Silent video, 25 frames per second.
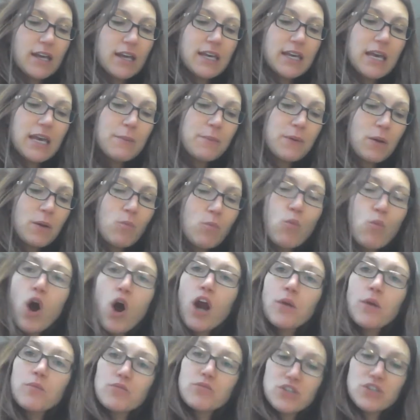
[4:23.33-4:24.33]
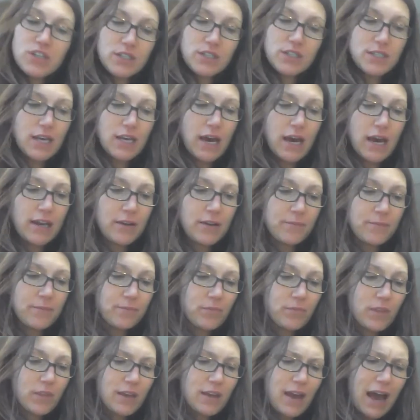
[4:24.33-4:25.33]
"Keeping 'em warm," she said.
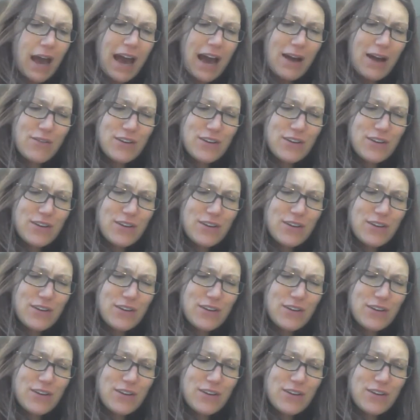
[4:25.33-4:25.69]
"How